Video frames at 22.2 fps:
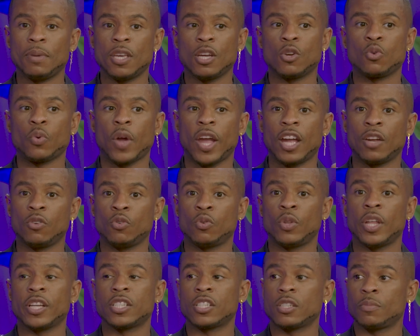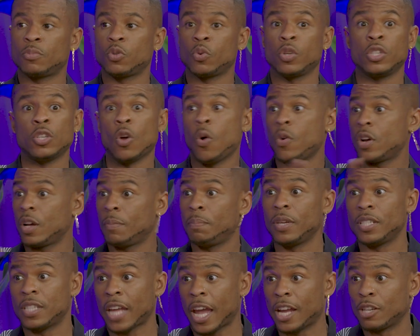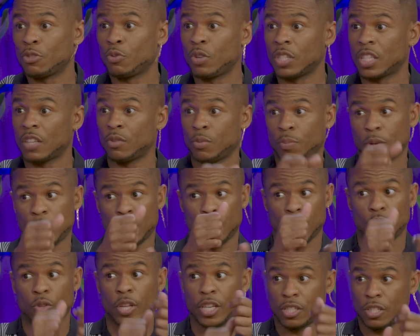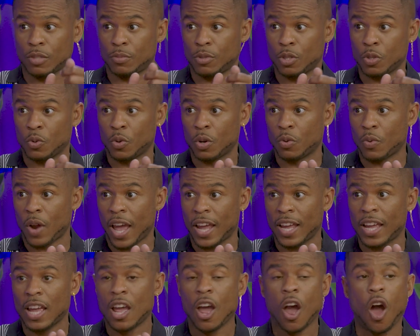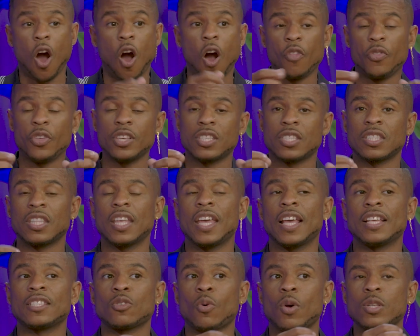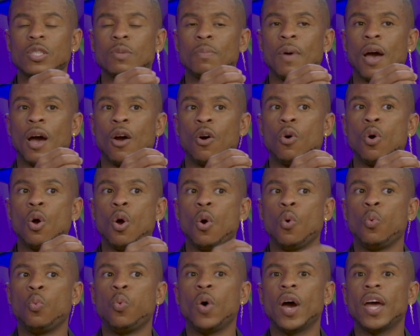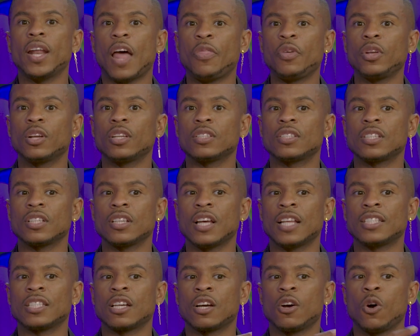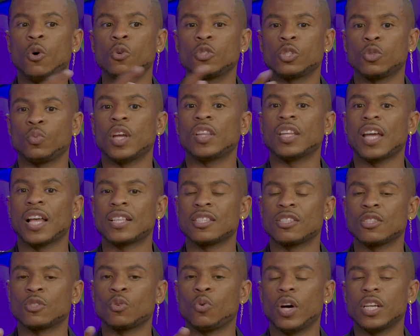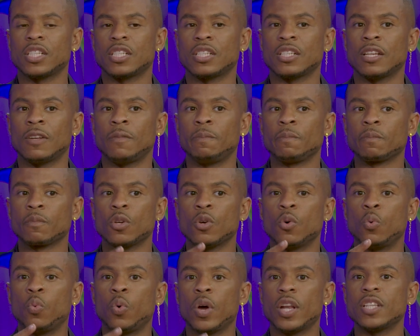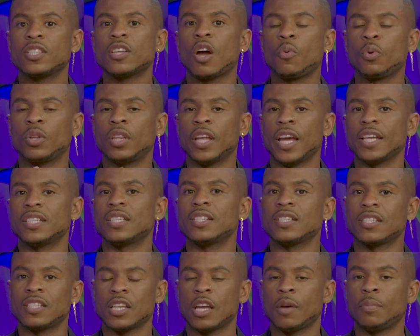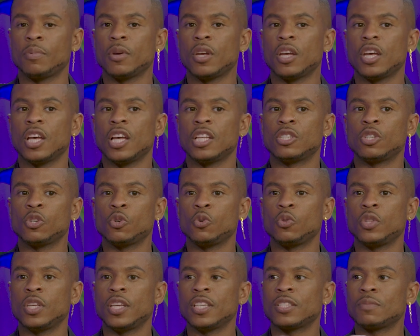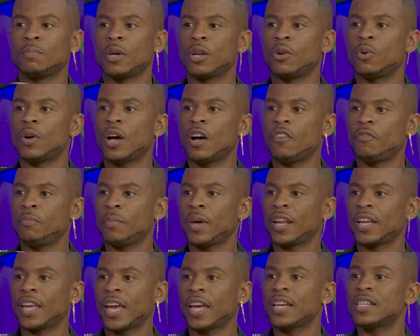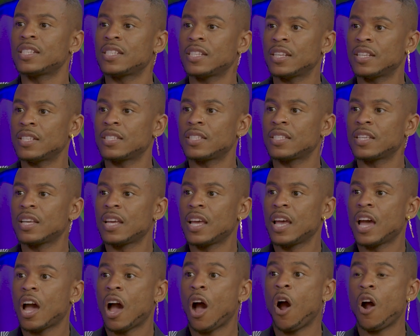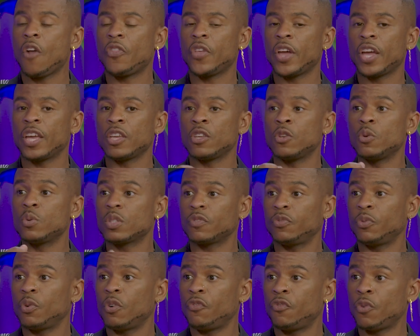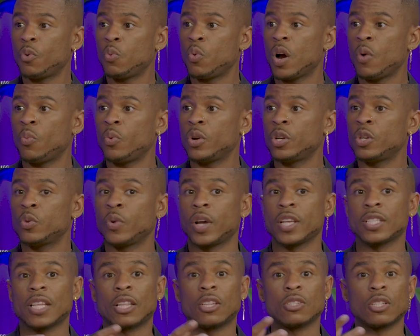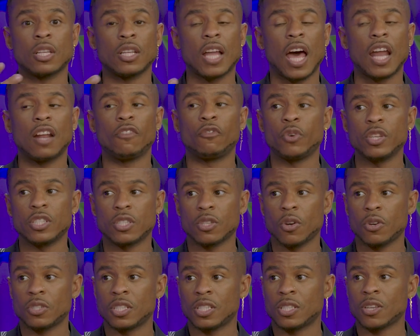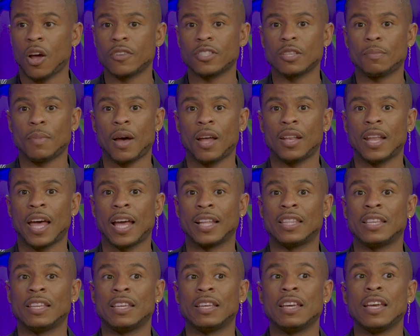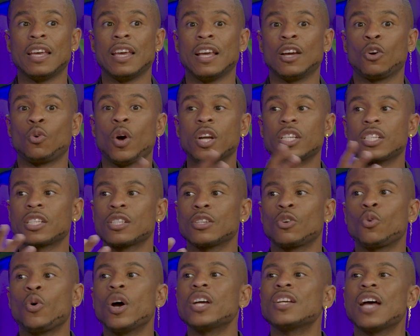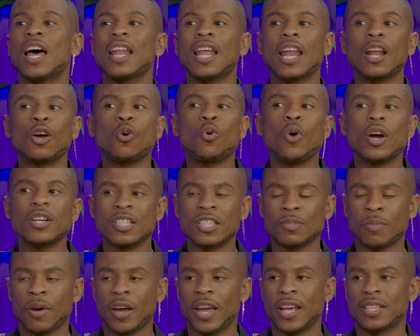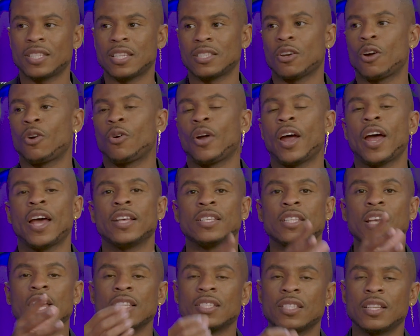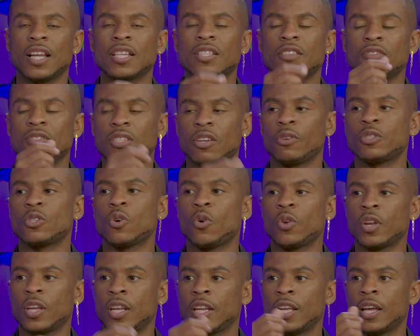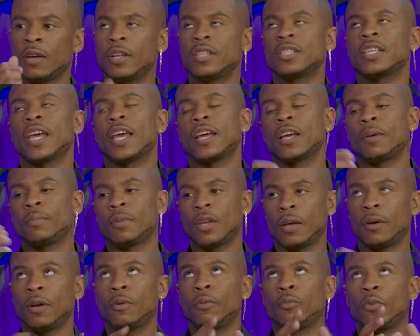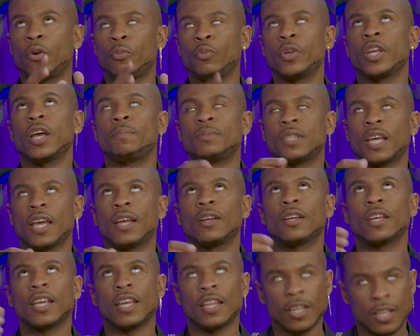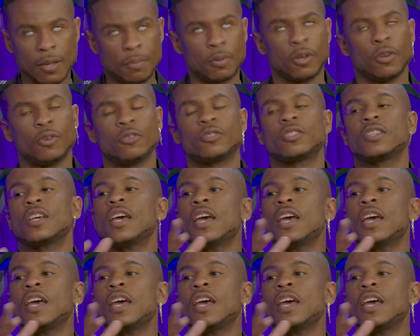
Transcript: be great in relationship to it. Yoga can be dangerous depending on your relationship to it, right? All these things. So it's about what, I think as a culture, we have to ask this question, What is our relationship to these mental health medications? Are they useful for what we're doing? Because like there's a lot of research that talks about like a lot of questions about SSRIs, selective serotonin intake and reuptake inhibitors,